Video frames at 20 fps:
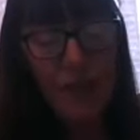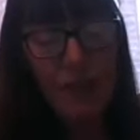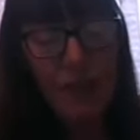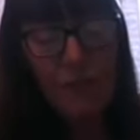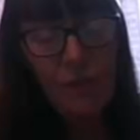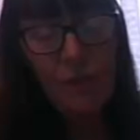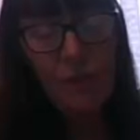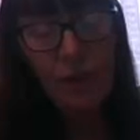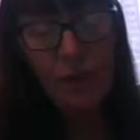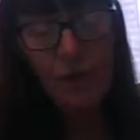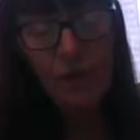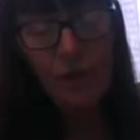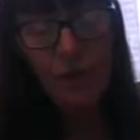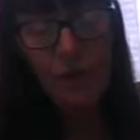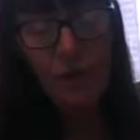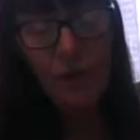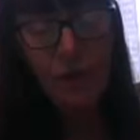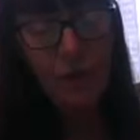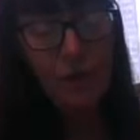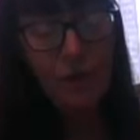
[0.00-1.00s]
to be
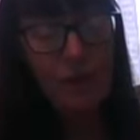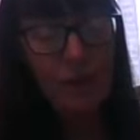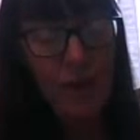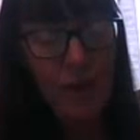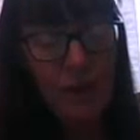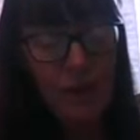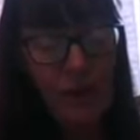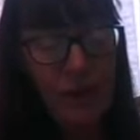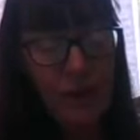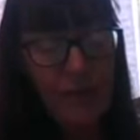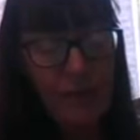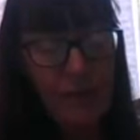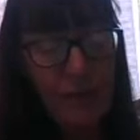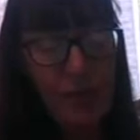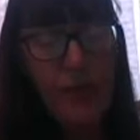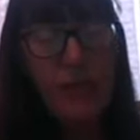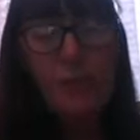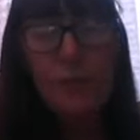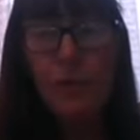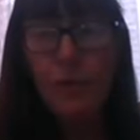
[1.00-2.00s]
registered with Mary,
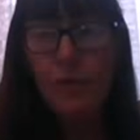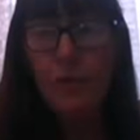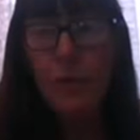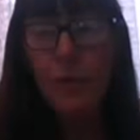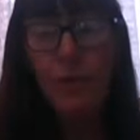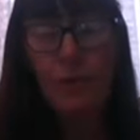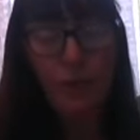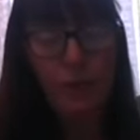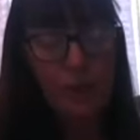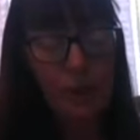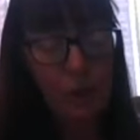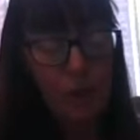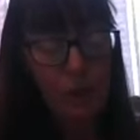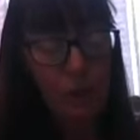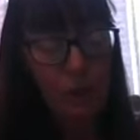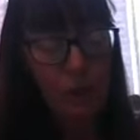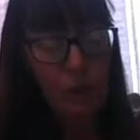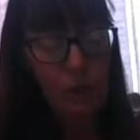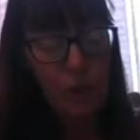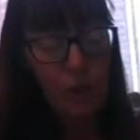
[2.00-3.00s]
his betrothed,
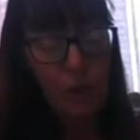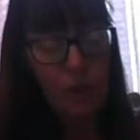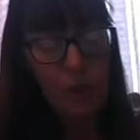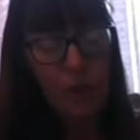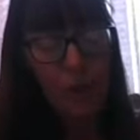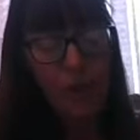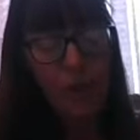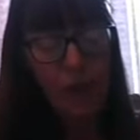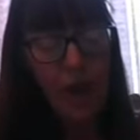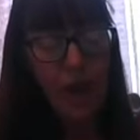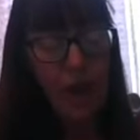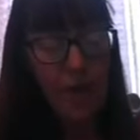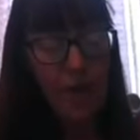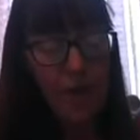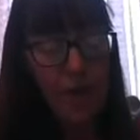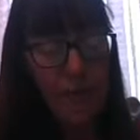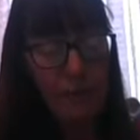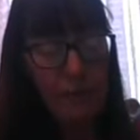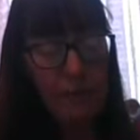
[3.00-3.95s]
who was with child.